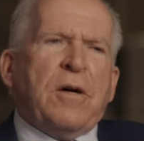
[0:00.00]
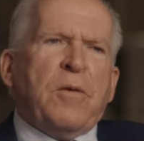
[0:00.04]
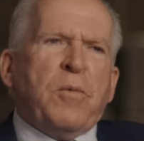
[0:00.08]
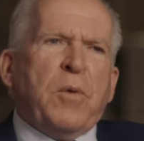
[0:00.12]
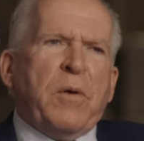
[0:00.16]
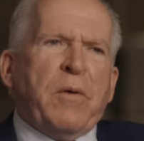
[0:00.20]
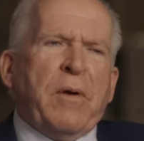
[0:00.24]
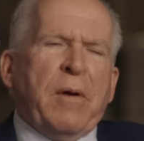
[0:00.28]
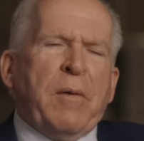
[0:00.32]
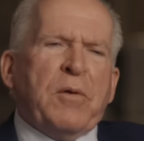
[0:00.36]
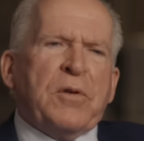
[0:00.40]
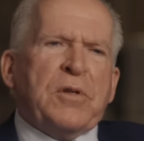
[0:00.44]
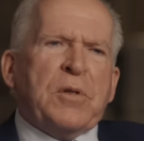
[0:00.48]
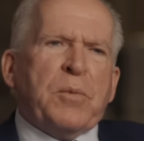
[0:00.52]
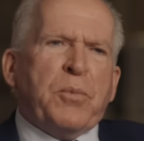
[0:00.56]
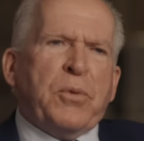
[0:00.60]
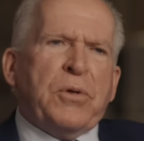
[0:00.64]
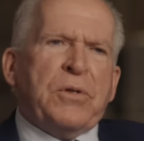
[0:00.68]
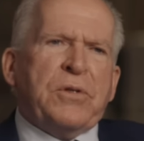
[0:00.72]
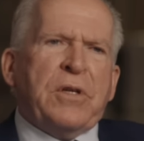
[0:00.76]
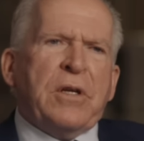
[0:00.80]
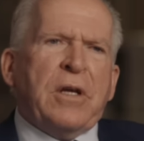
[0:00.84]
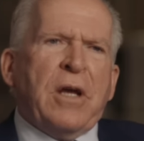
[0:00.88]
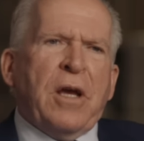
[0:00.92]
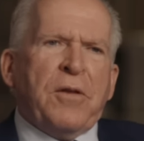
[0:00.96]
we were able to
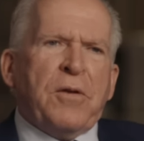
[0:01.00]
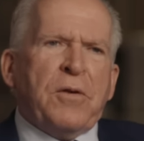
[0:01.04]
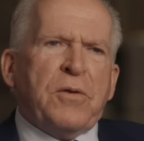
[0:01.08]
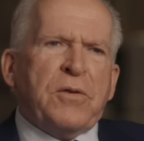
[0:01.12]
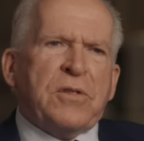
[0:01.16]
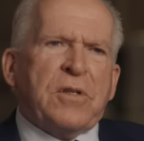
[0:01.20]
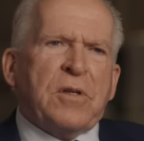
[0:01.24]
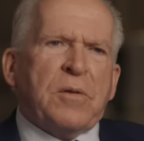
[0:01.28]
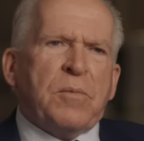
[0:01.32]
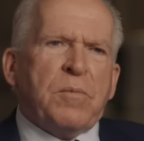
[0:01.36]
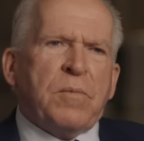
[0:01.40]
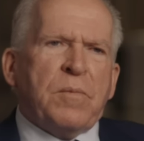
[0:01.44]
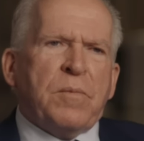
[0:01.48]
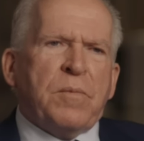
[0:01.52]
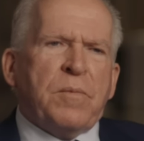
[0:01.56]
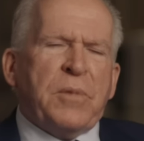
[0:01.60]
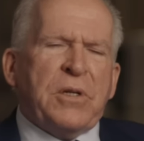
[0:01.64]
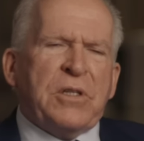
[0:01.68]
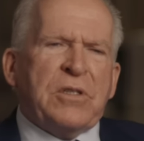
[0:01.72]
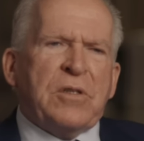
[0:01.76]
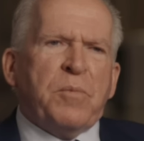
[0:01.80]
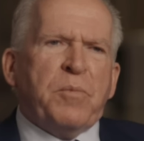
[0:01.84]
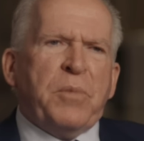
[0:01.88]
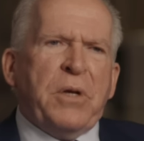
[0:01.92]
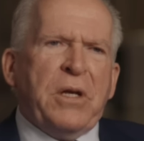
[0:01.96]
put together some
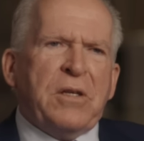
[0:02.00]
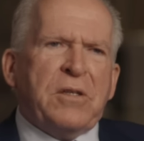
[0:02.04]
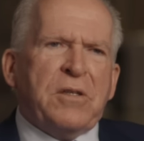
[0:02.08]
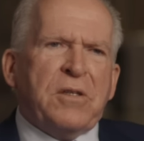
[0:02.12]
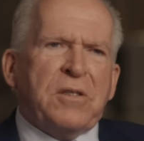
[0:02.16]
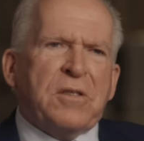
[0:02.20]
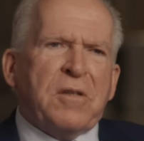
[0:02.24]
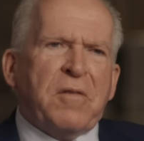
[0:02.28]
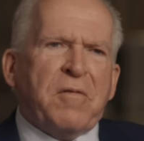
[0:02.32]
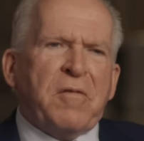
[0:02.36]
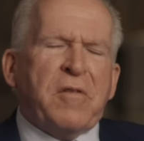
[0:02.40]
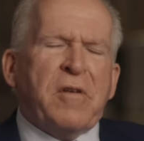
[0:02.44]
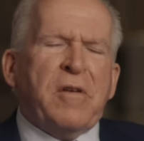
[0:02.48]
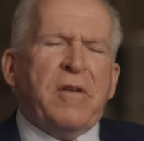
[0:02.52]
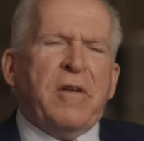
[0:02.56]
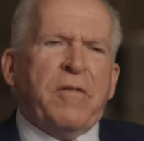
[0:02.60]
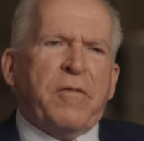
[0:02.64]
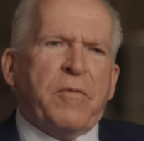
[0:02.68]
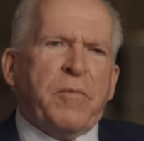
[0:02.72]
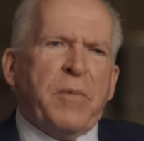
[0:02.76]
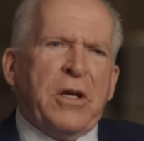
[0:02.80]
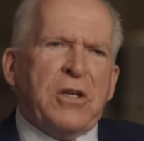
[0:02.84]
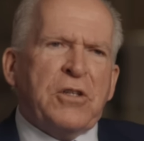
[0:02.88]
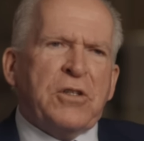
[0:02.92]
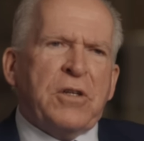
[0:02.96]
bits and pieces of
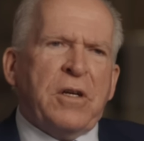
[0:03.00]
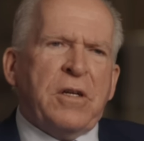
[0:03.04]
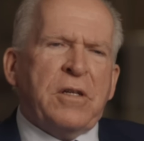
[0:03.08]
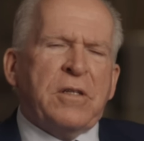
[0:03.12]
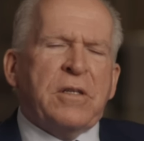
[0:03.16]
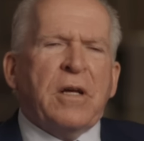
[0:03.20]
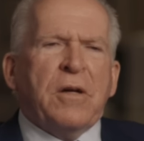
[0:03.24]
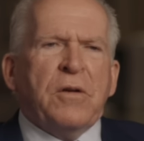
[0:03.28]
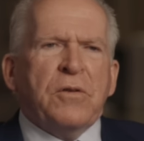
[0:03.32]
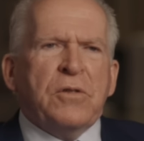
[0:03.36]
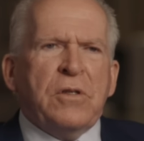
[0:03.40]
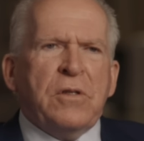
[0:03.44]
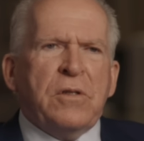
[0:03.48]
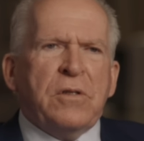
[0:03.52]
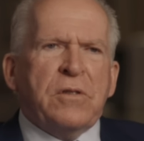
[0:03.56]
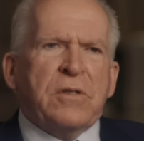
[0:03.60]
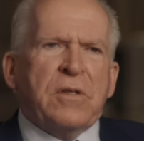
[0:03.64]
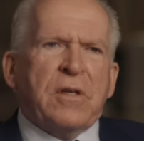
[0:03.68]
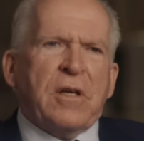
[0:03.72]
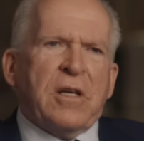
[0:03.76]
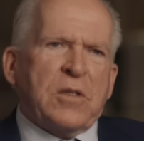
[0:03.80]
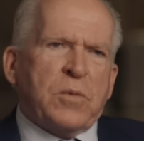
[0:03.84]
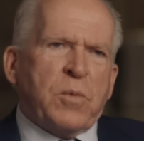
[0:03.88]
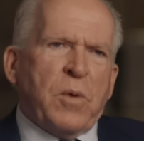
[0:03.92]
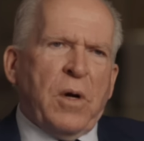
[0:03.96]
information and intelligence,
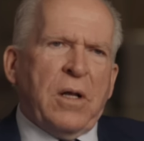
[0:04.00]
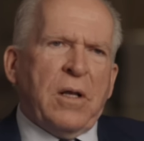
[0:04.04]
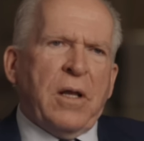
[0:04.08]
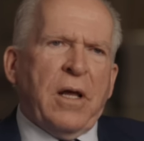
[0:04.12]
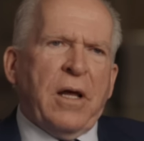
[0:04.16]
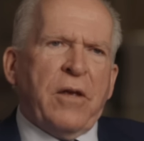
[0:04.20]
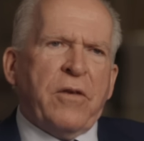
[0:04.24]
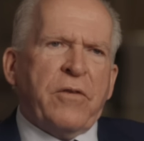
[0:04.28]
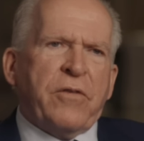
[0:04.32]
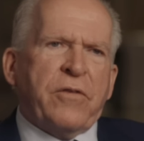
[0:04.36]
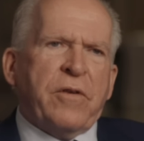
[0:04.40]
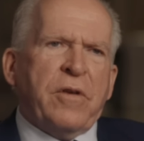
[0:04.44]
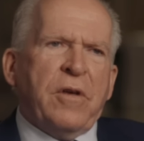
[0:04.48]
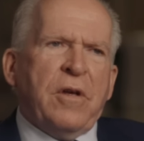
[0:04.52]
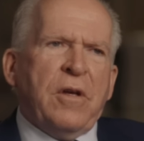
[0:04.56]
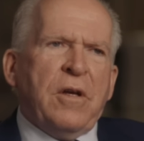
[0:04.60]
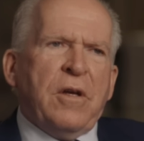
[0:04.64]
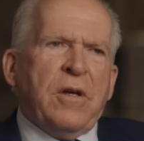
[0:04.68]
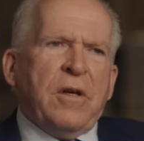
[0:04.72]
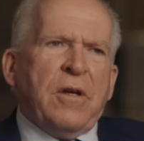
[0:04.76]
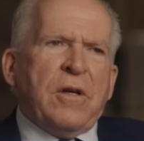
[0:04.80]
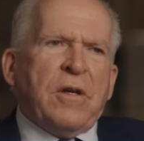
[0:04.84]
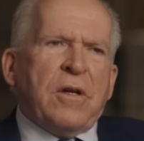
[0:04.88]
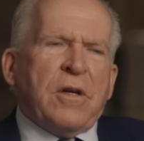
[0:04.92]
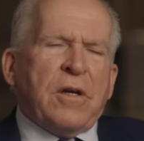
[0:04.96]
as well as
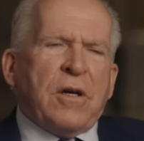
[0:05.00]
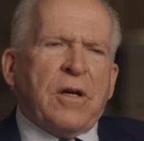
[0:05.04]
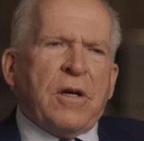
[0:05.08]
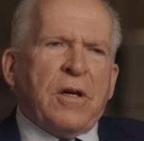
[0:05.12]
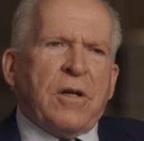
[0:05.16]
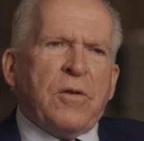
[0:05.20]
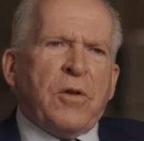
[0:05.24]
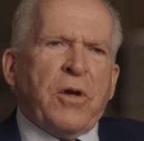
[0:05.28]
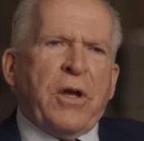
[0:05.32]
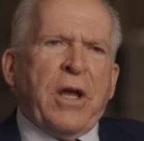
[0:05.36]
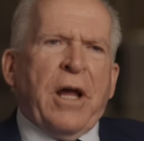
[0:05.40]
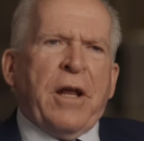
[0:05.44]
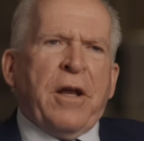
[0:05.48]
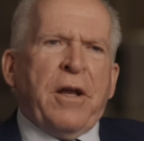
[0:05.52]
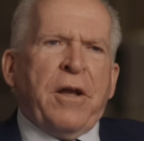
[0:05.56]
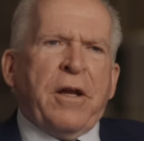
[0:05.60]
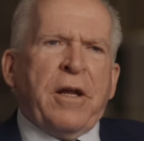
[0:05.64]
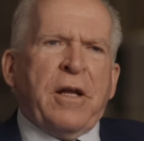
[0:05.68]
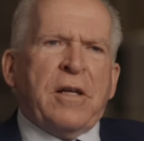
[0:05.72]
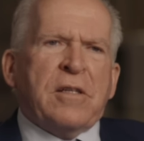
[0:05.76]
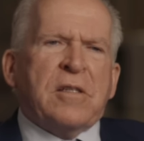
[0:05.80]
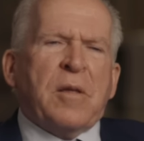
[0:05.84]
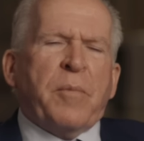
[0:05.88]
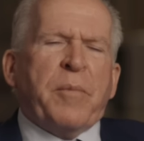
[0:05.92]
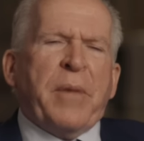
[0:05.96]
look at it
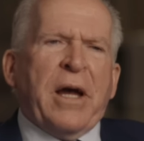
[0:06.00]
against the